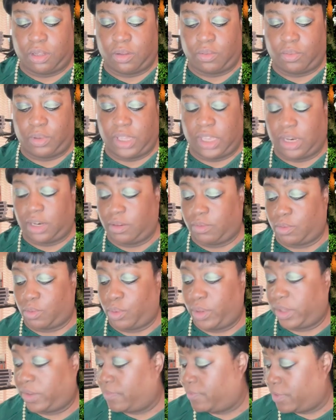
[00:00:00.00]
we had a
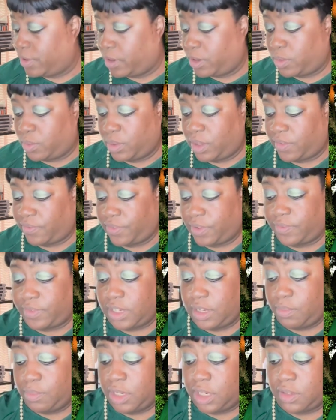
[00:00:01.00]
very quick
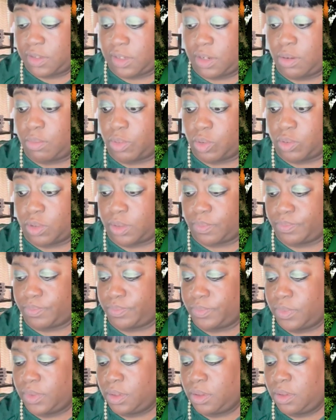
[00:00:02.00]
15-minute ceremony.
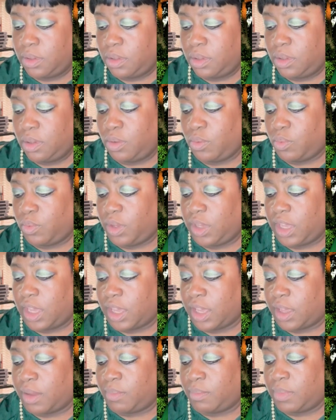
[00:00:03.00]
We
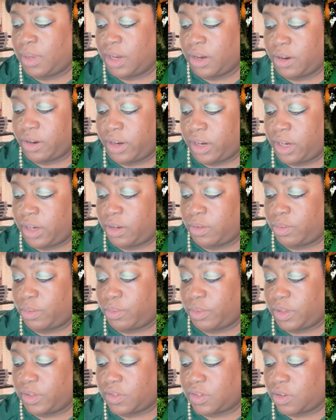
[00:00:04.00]
got married.
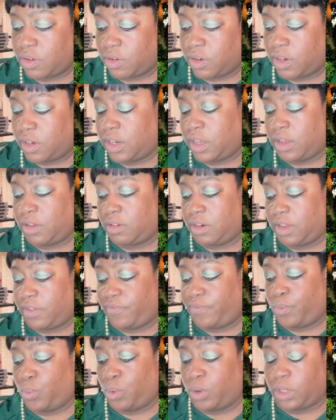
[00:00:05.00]
We started out at
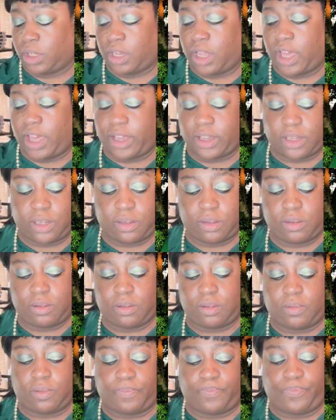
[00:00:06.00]
4 o'clock.
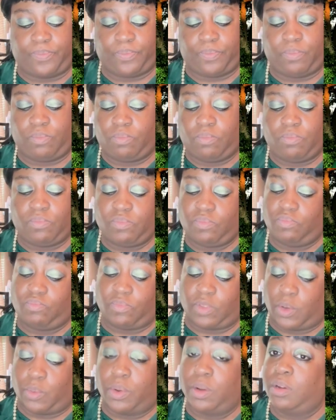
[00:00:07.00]

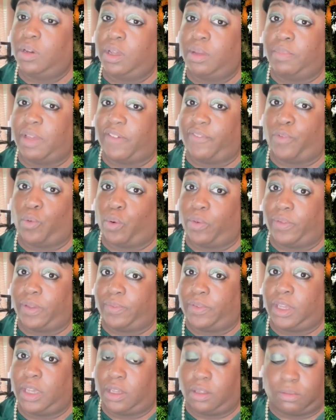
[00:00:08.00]
We were done by
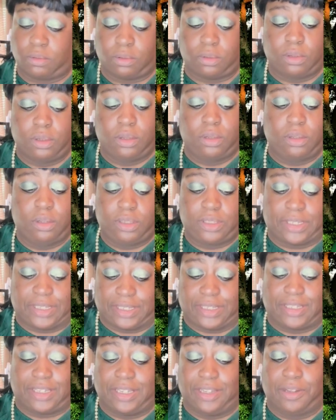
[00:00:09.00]
4:15.
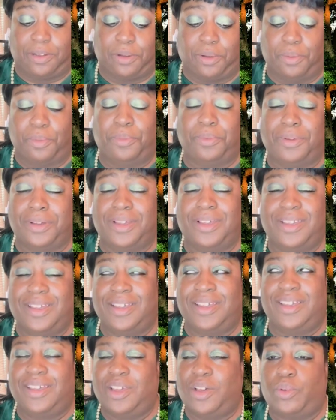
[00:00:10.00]
So,
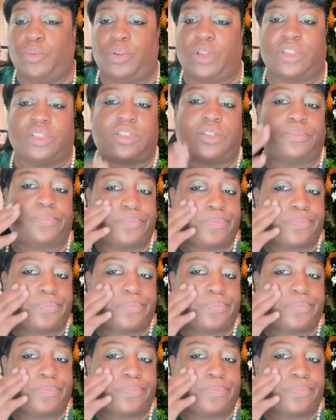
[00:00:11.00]
which,